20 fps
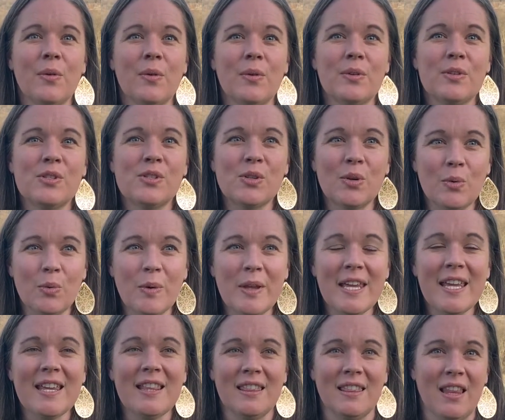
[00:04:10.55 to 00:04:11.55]
so we
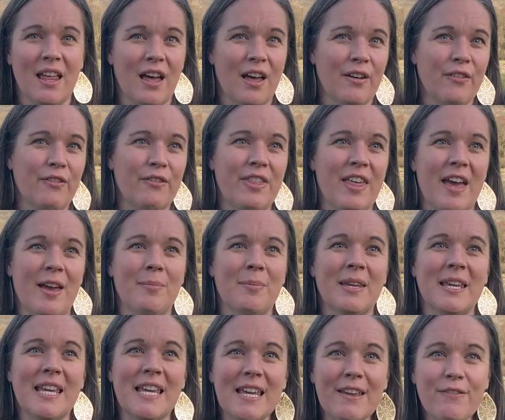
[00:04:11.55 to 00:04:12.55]
can love them
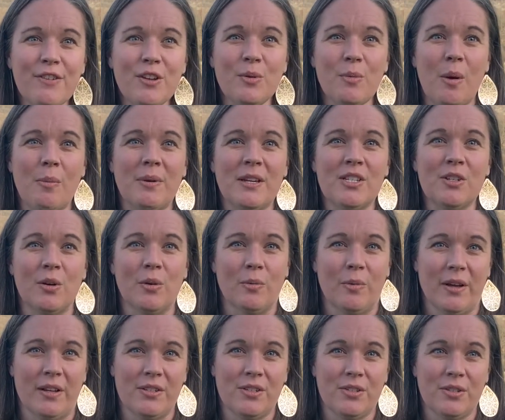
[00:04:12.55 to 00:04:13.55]
even when we don't
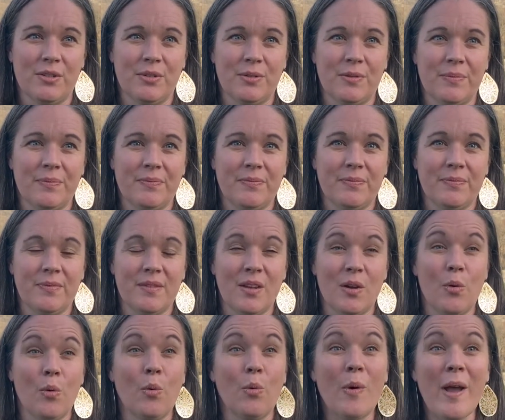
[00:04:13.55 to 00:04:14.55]
want to,
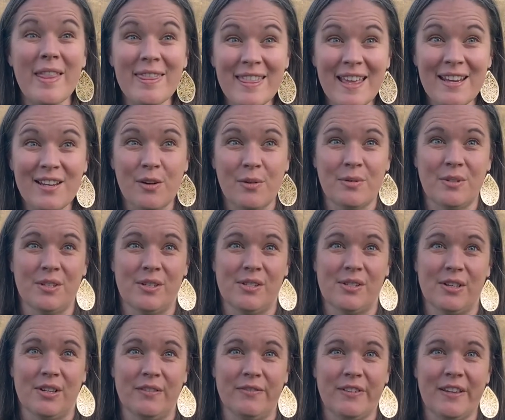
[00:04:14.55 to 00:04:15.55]
when they don't
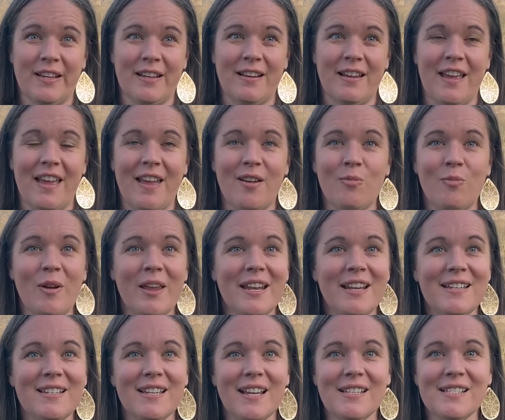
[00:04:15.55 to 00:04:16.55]
deserve it, and when
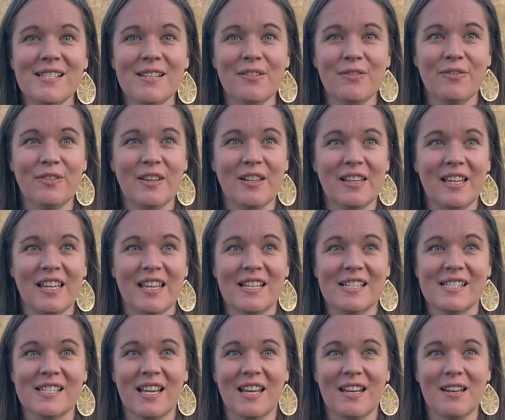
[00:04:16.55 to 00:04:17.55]
it doesn't feel like
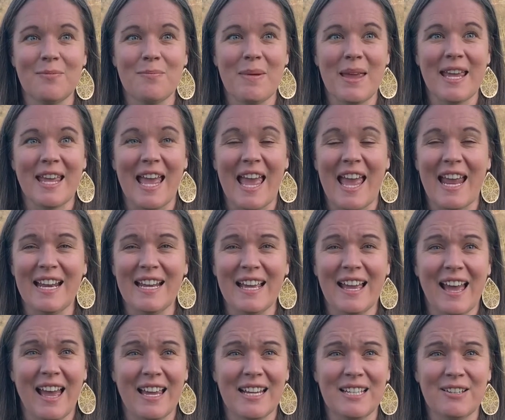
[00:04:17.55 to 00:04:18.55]
it's going to make any
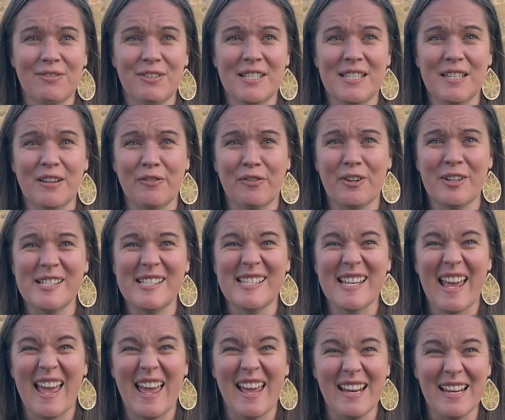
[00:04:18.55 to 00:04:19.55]
kind of a difference
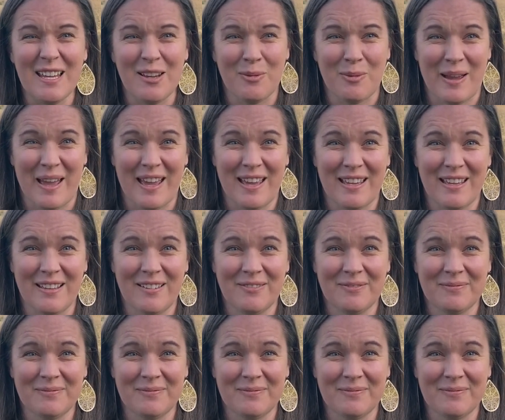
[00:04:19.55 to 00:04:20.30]
anyway.